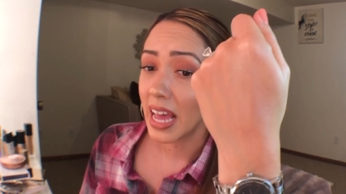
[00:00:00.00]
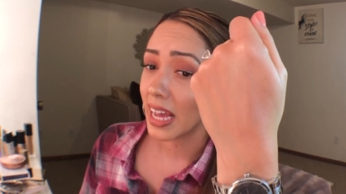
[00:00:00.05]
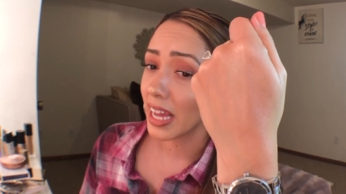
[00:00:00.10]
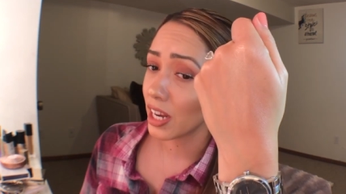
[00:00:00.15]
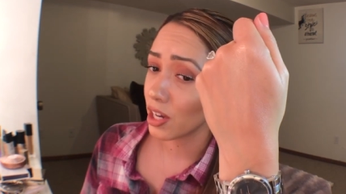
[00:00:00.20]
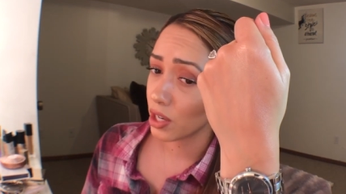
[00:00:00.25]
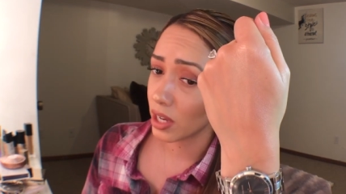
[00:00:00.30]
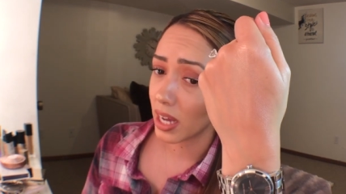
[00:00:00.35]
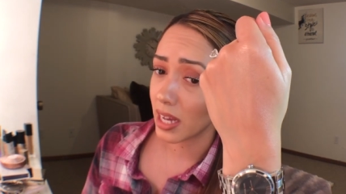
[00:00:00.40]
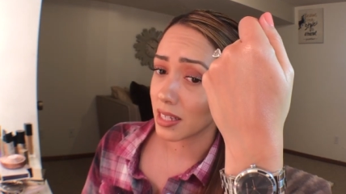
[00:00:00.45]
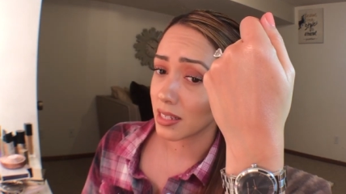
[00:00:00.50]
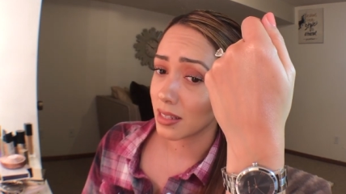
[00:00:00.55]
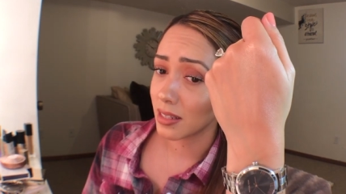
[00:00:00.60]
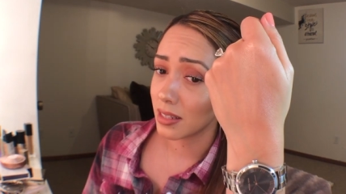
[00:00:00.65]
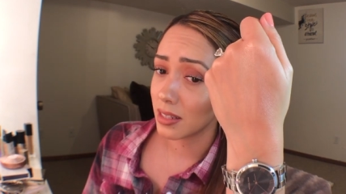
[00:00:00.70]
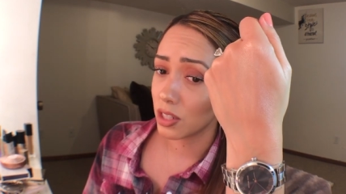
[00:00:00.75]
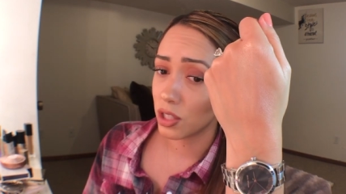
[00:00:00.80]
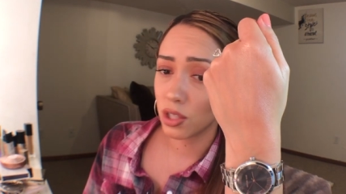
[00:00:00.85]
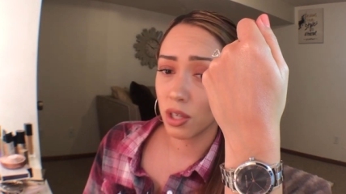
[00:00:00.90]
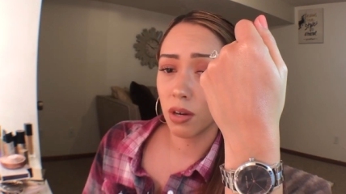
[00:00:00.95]
And you guys,
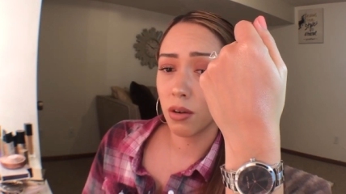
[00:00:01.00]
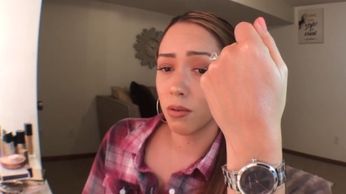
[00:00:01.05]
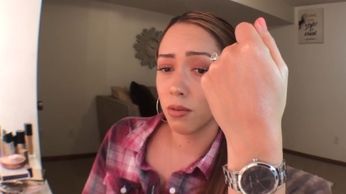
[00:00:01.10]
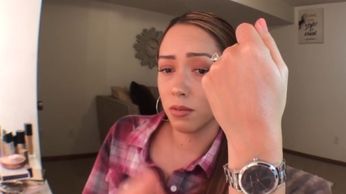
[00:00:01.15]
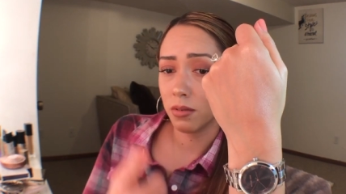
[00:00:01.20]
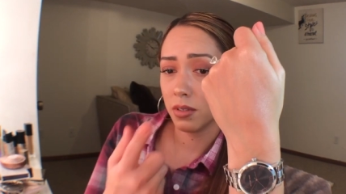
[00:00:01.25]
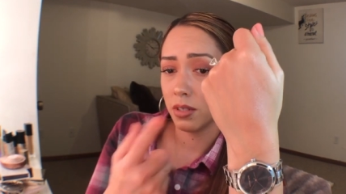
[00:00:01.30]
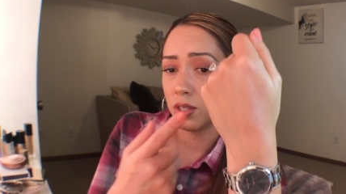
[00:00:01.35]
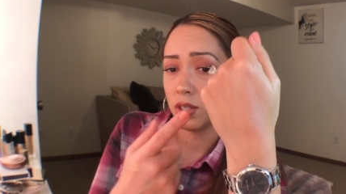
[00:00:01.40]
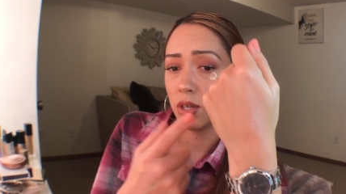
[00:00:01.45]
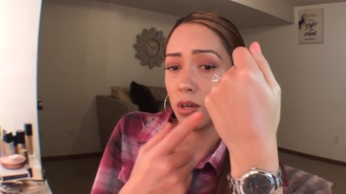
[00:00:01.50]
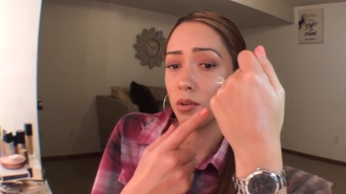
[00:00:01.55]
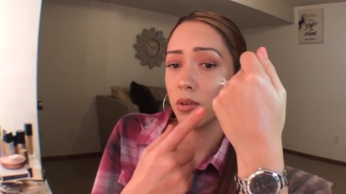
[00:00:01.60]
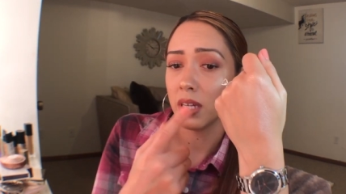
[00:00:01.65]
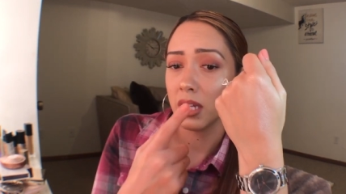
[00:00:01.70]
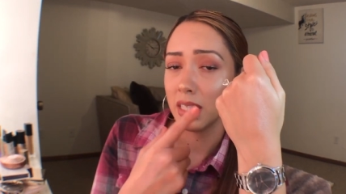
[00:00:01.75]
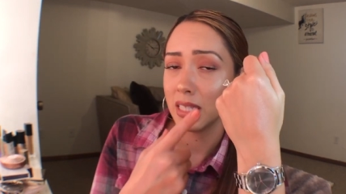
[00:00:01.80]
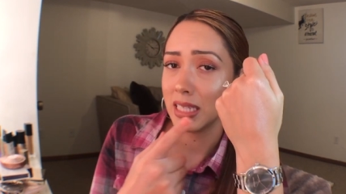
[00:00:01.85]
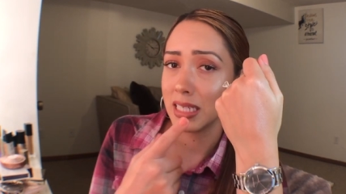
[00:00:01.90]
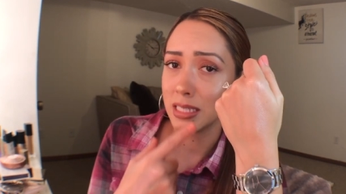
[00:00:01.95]
don't
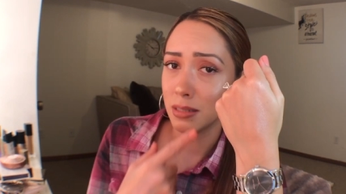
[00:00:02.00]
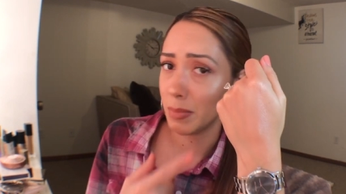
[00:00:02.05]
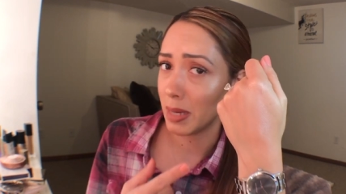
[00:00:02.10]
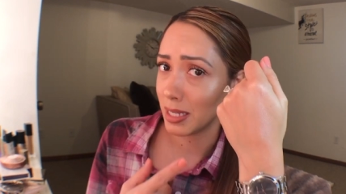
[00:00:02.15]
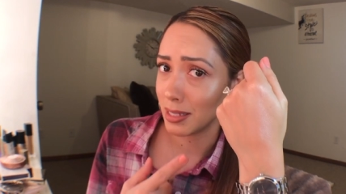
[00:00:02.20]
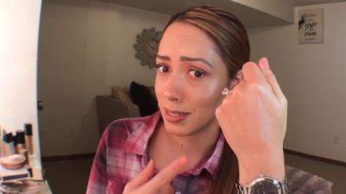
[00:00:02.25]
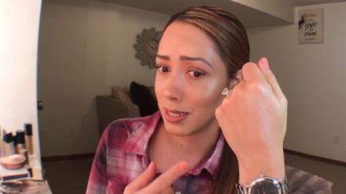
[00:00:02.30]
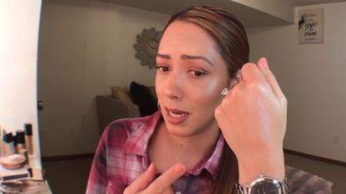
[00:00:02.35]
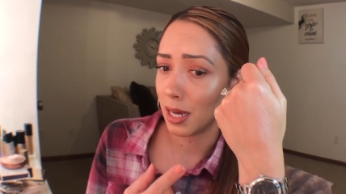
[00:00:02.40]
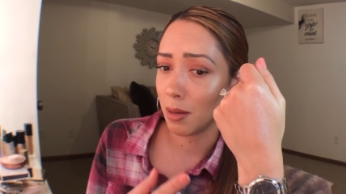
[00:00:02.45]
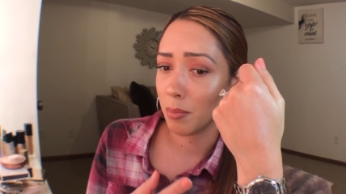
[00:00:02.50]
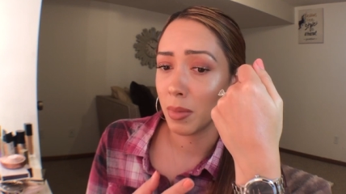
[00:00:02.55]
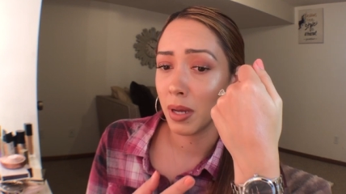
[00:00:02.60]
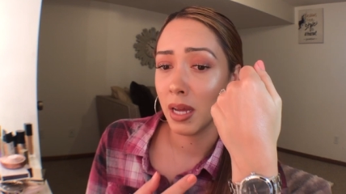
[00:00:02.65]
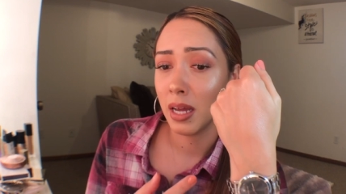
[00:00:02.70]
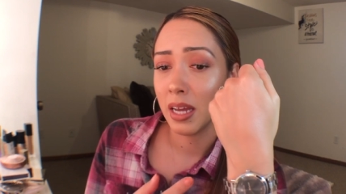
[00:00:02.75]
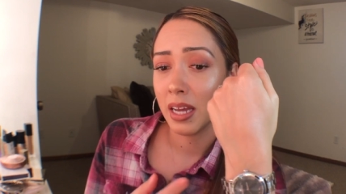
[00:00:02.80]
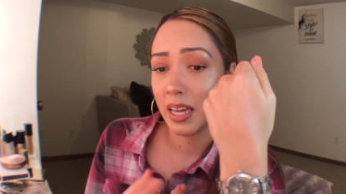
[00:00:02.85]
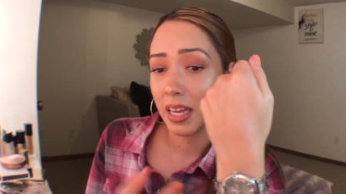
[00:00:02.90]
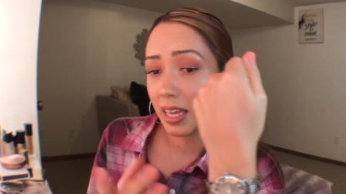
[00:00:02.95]
get this messed up.
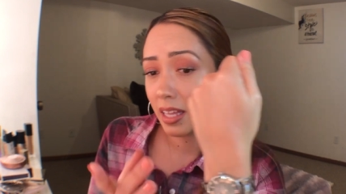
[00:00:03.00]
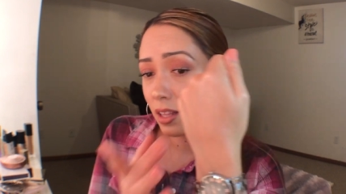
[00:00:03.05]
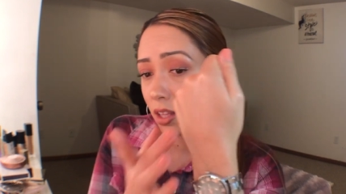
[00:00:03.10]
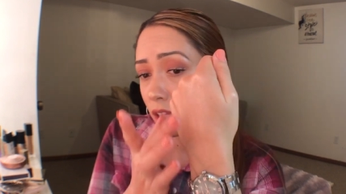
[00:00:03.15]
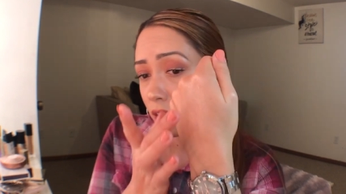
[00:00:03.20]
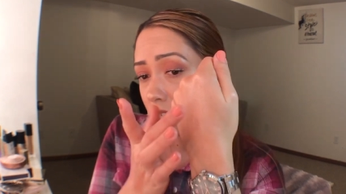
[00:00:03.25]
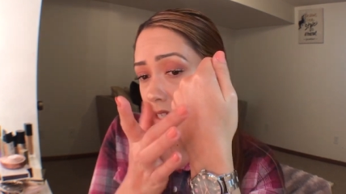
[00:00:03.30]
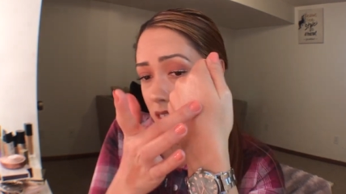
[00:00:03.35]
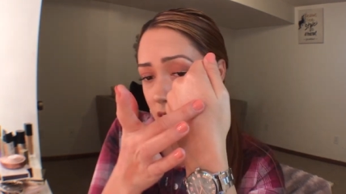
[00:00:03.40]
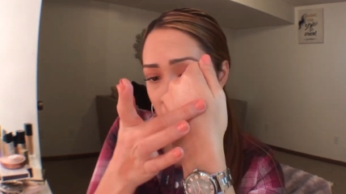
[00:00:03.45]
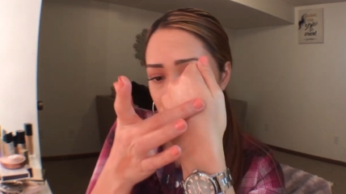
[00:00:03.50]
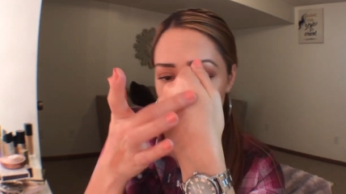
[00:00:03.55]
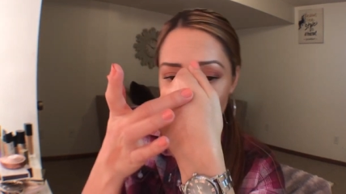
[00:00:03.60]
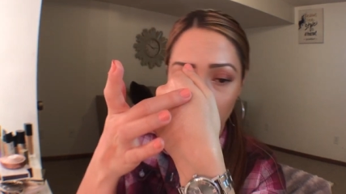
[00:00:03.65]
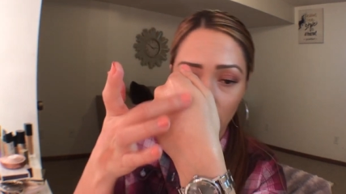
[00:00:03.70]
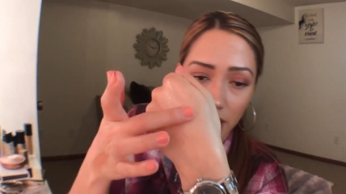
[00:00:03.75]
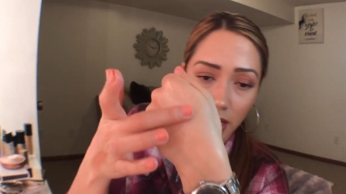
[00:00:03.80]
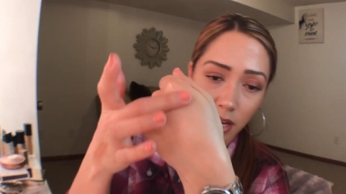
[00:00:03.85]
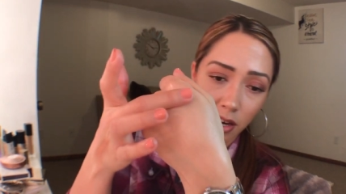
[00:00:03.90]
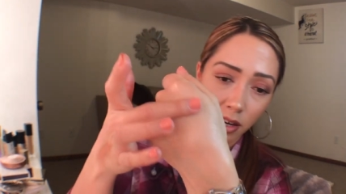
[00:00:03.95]
It looks subtle
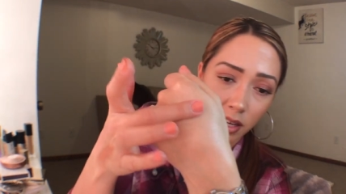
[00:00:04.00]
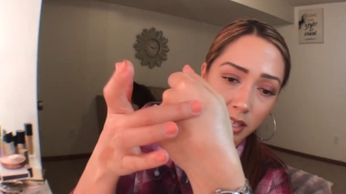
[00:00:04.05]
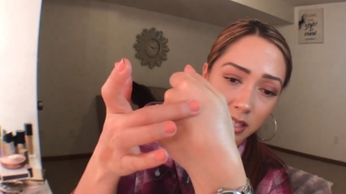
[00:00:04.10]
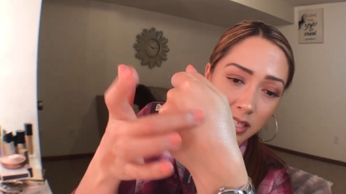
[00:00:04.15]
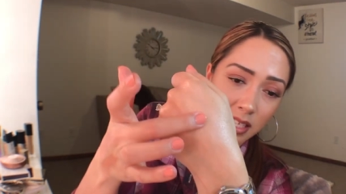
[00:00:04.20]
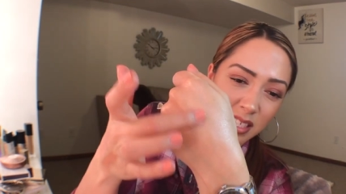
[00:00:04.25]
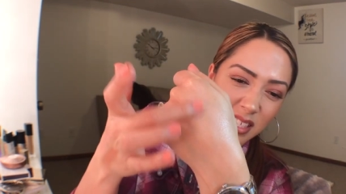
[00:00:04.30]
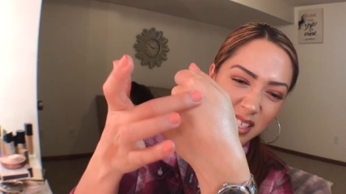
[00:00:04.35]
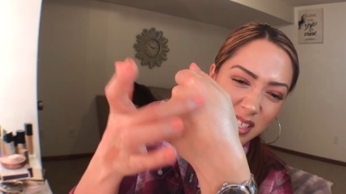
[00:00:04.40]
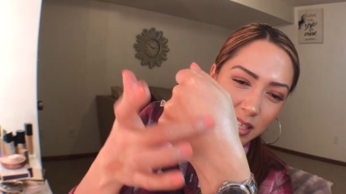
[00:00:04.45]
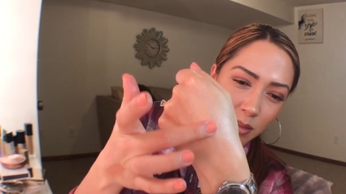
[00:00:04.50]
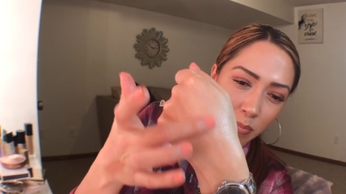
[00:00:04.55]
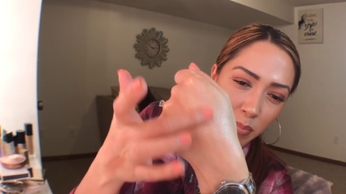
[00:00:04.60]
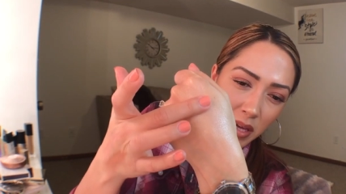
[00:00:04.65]
right here because this is the